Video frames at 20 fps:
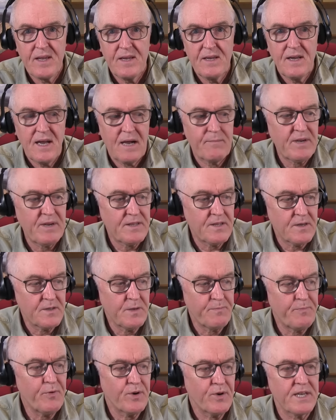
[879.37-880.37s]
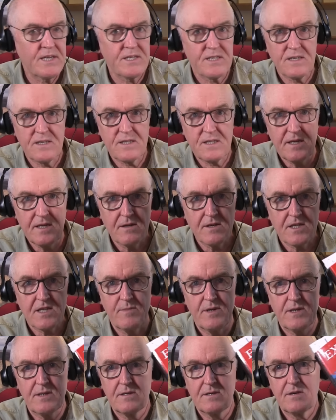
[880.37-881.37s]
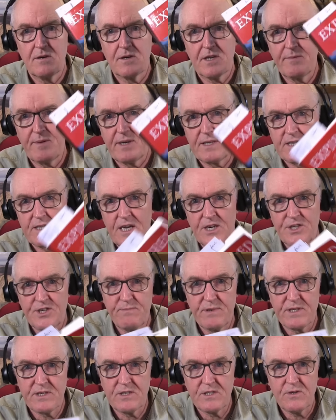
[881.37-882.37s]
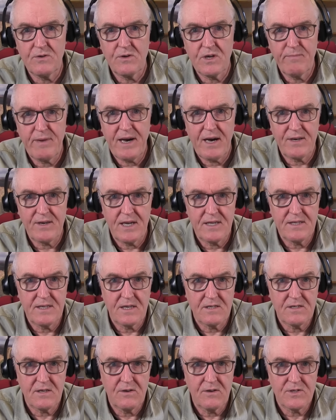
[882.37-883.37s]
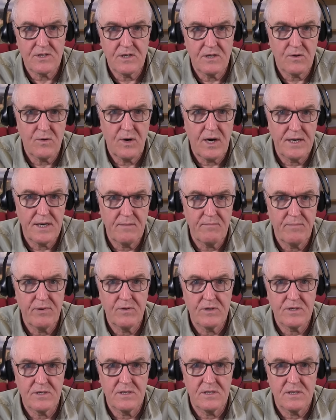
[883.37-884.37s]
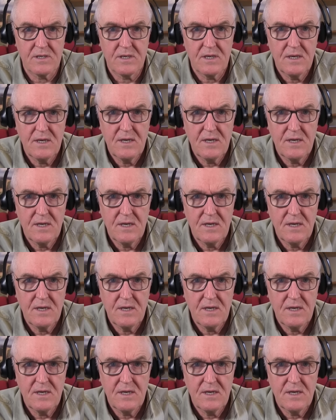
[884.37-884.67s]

I mean, the, the book is the, the ultimate documentation, but to talk about it, I think, is also quite an important